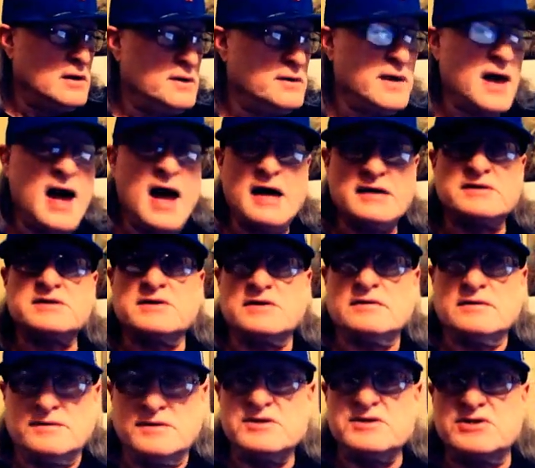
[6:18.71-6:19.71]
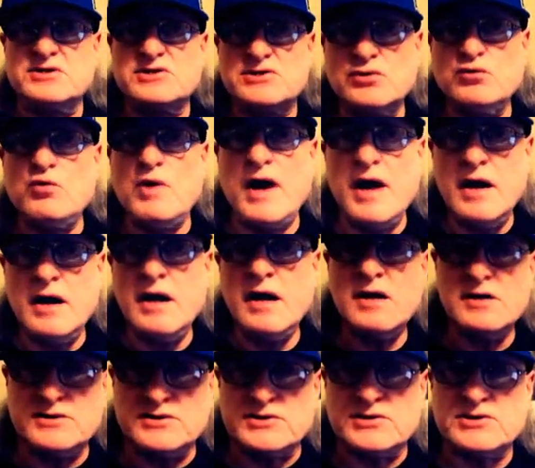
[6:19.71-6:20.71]
that this is the way it
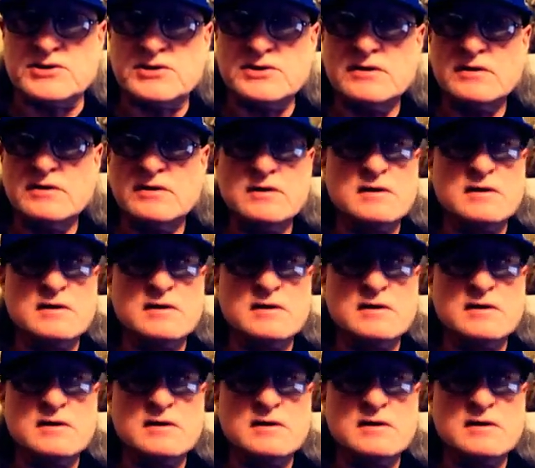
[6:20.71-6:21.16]
is.